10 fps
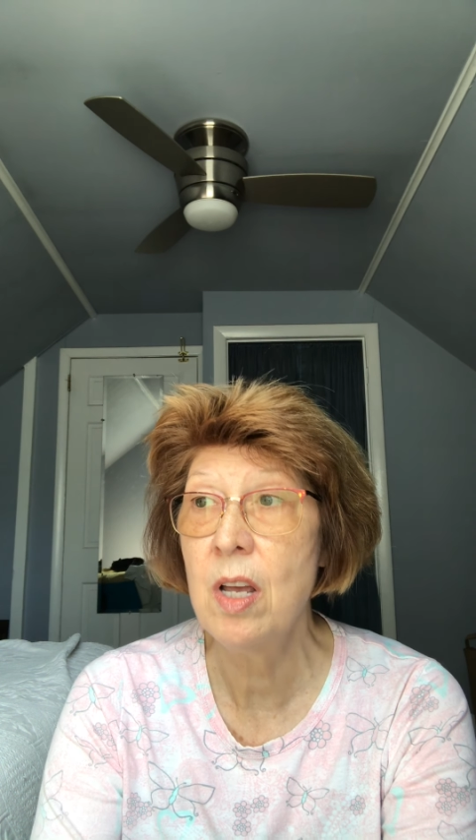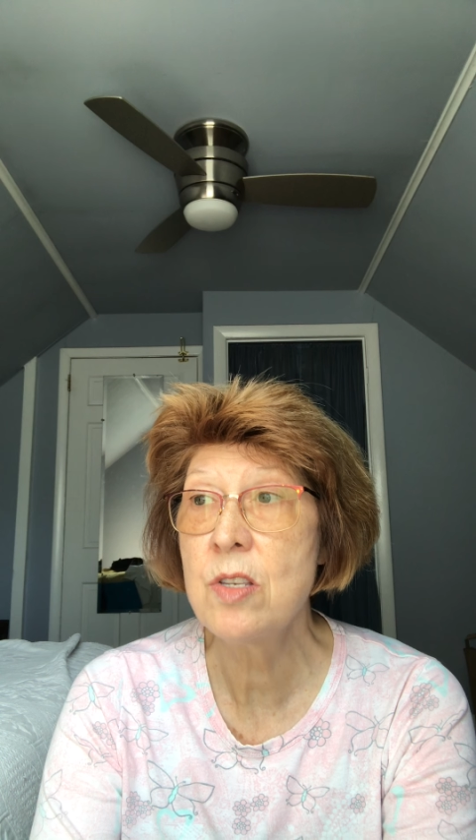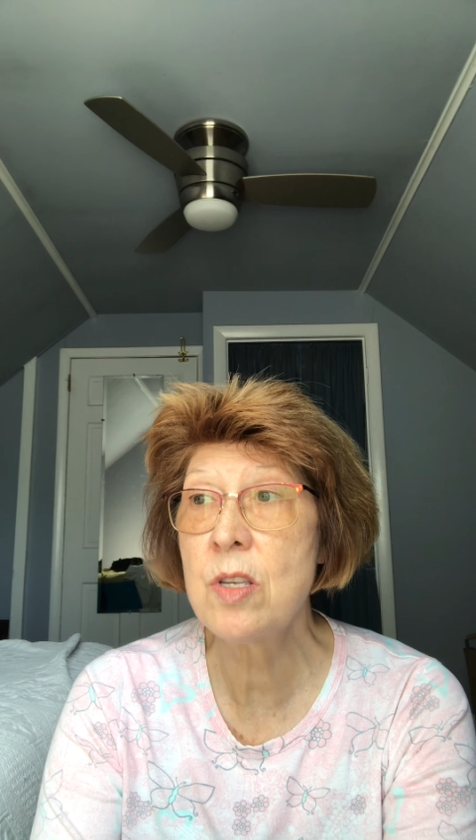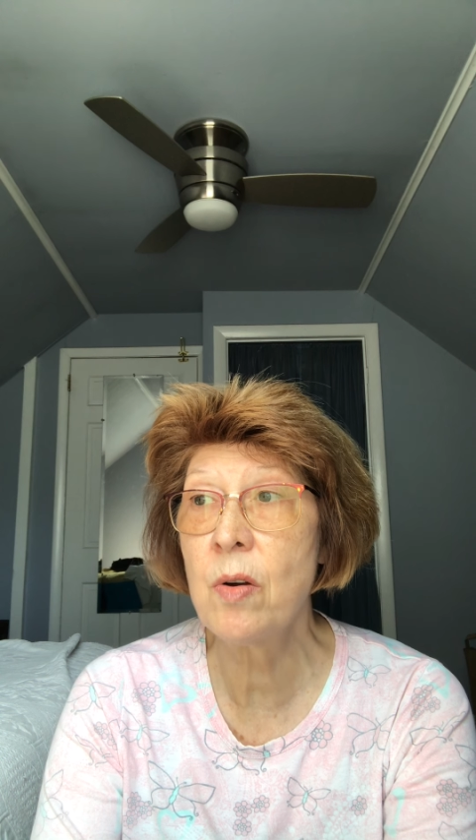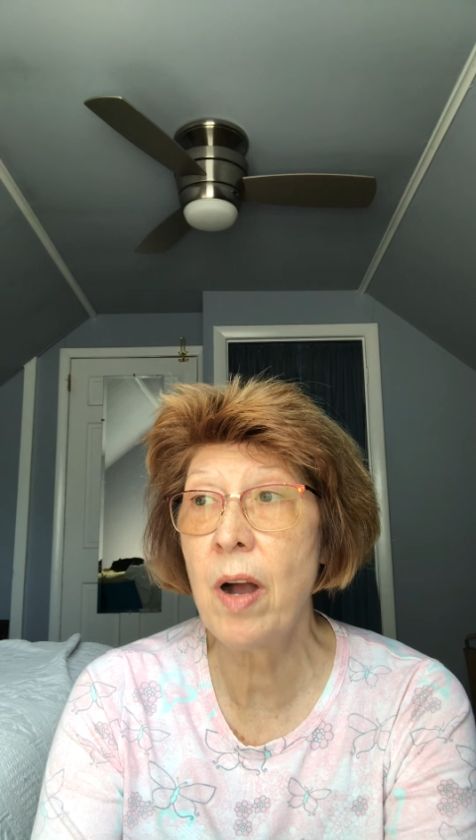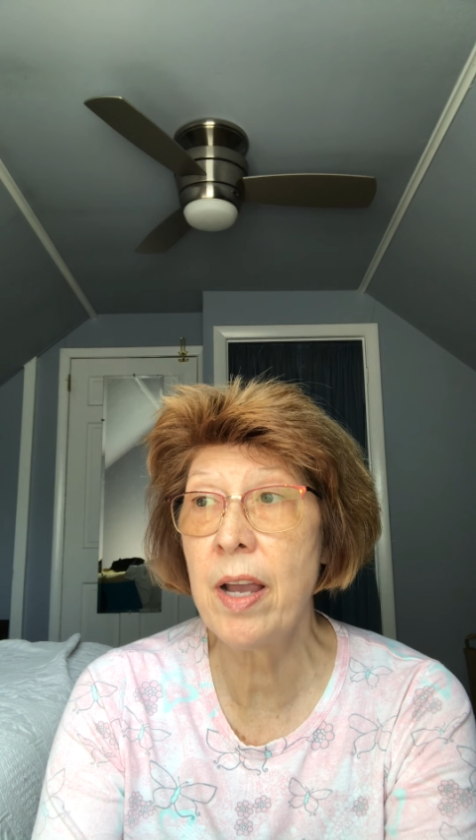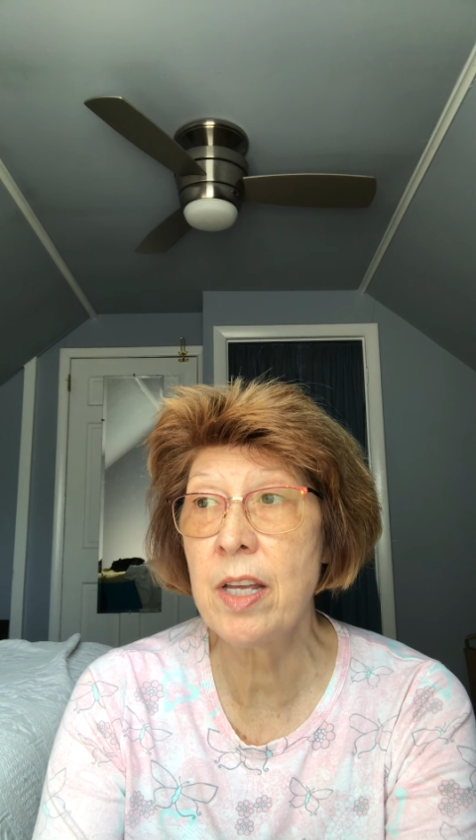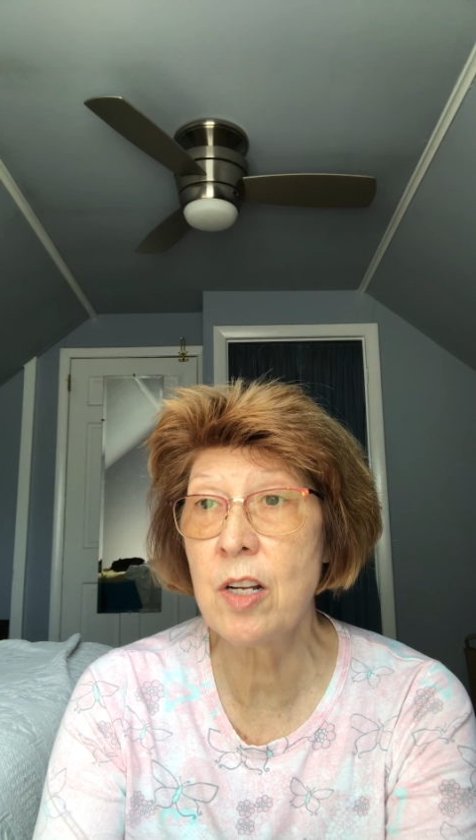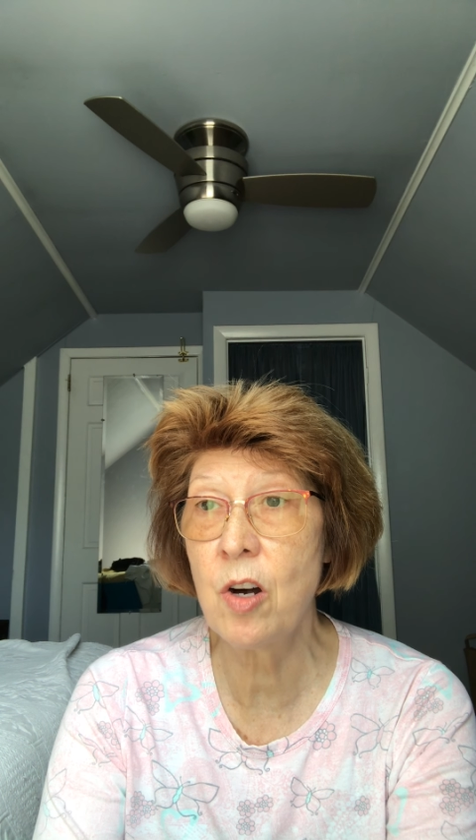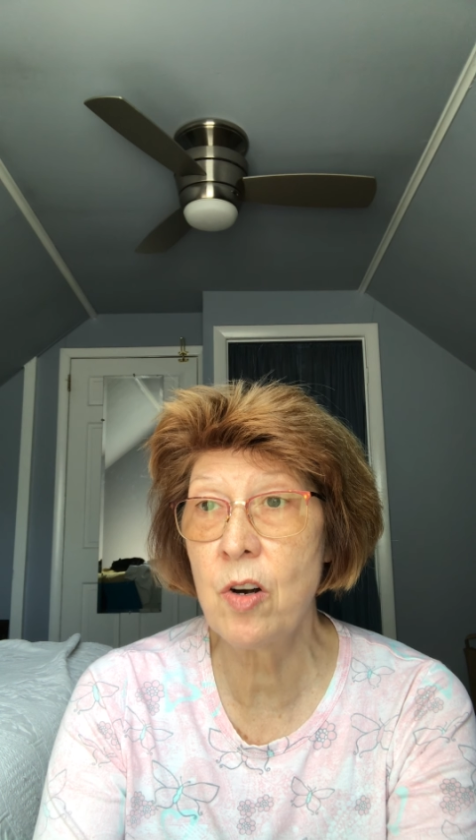so I
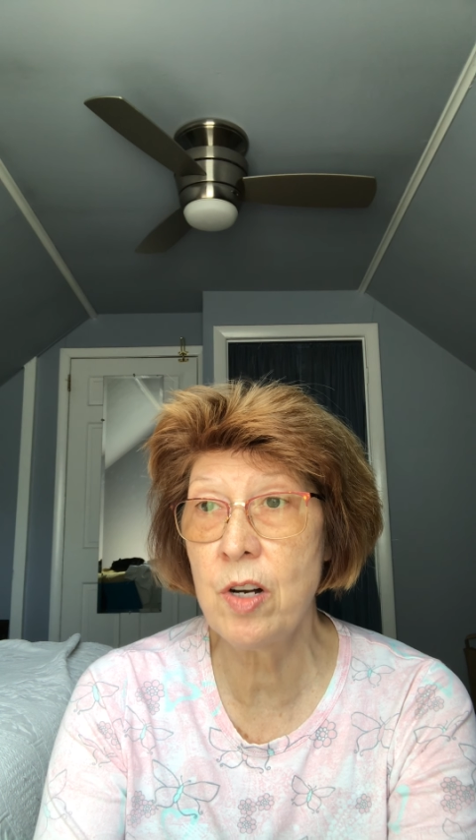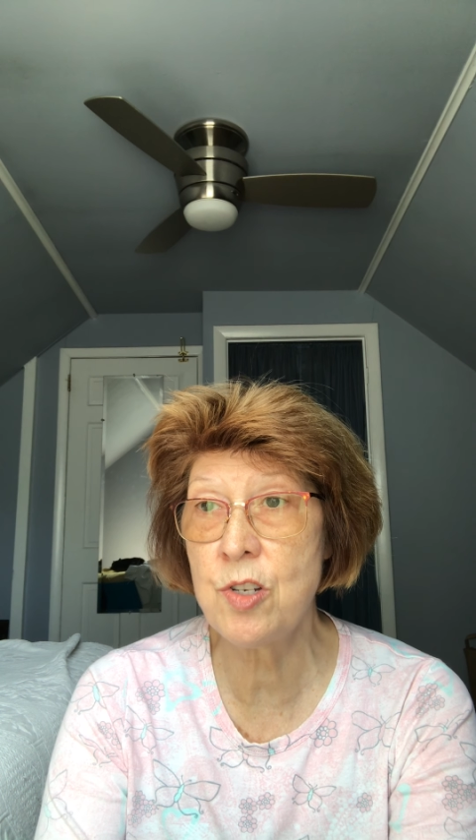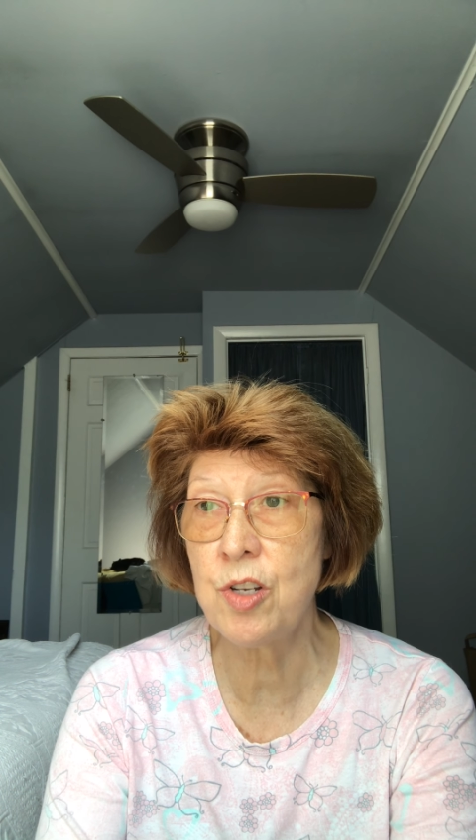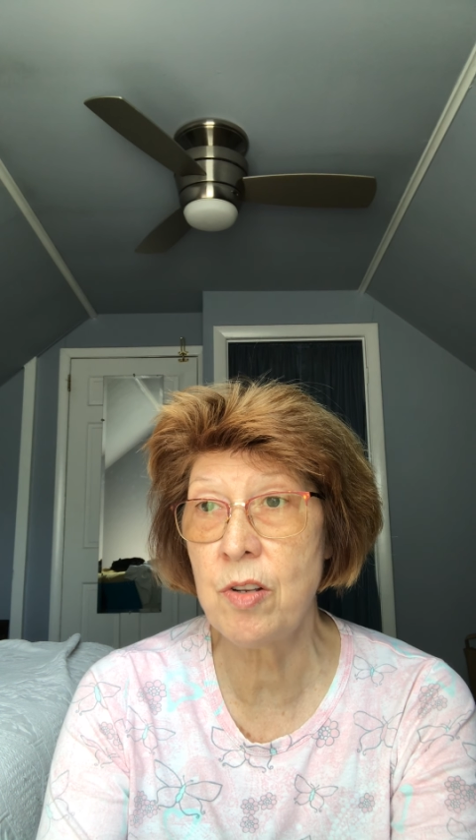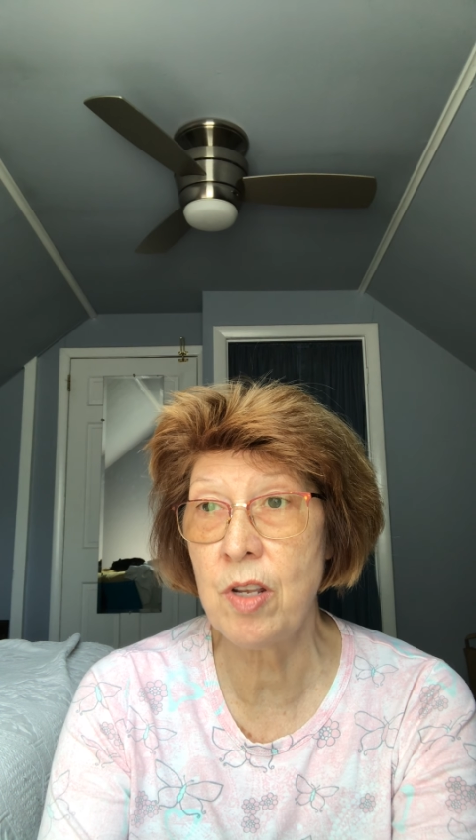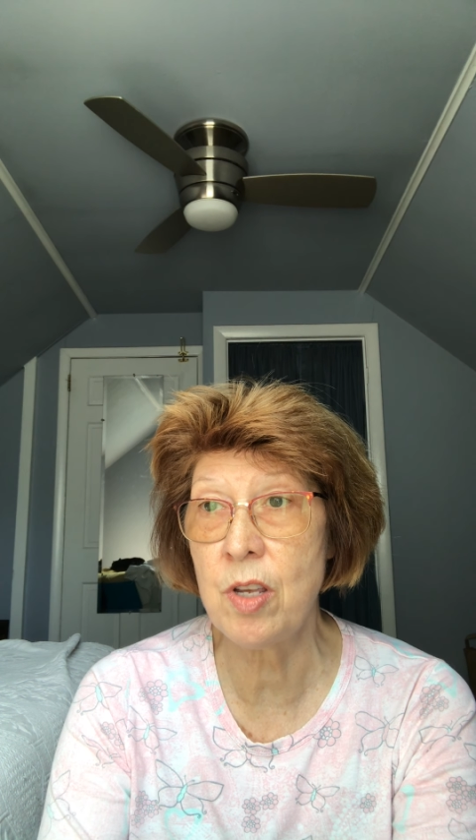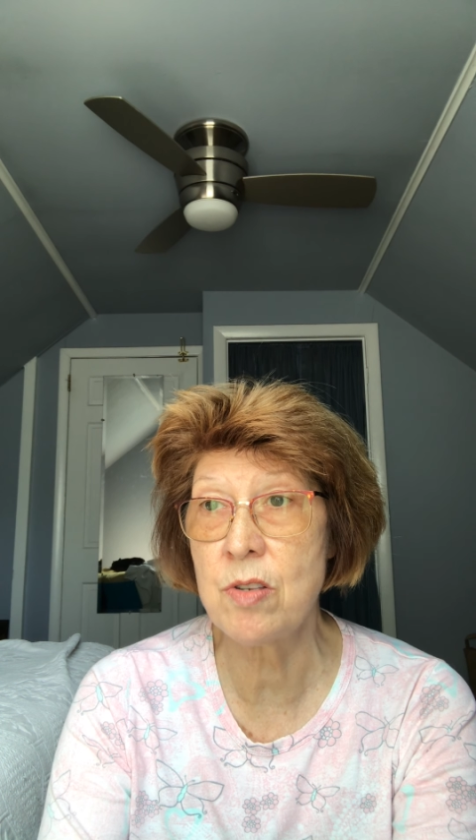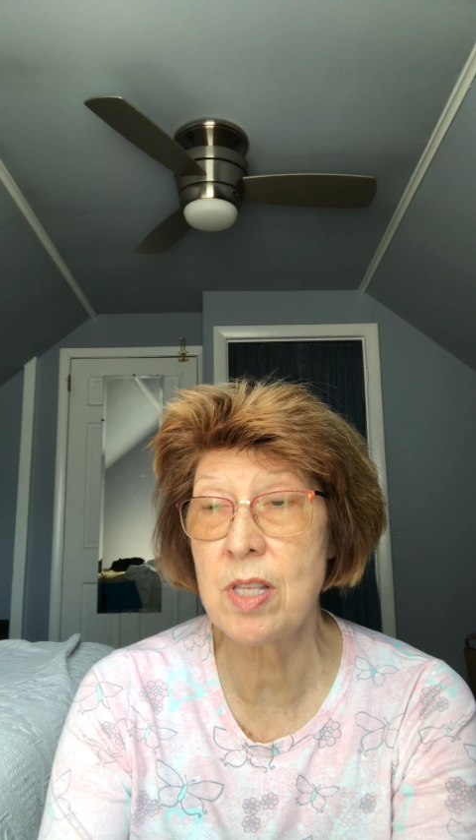encourage you to use